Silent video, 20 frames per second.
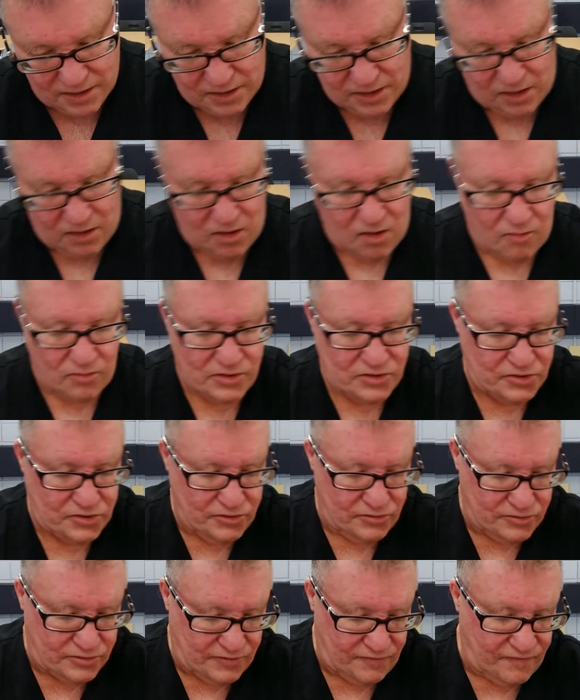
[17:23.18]
always
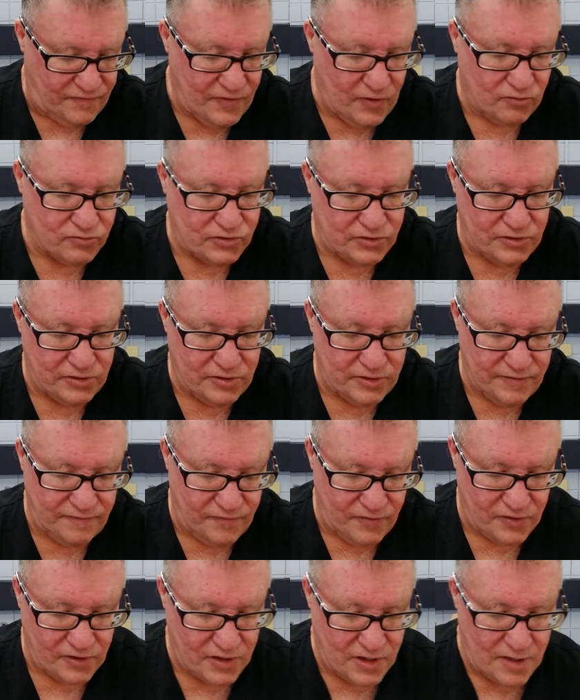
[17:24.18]
use a filter if
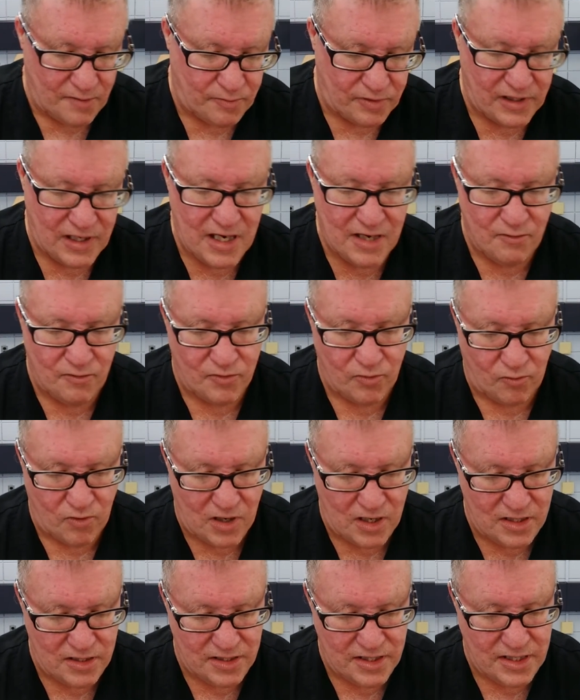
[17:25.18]
you're going to play with
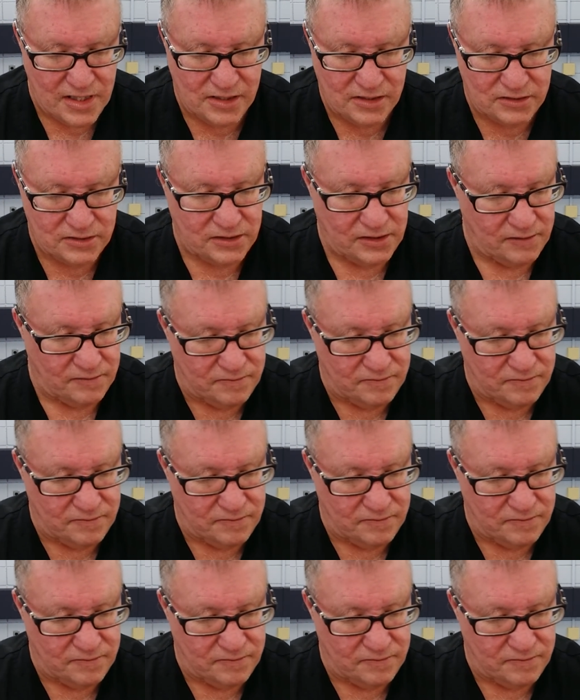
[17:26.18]
one of these.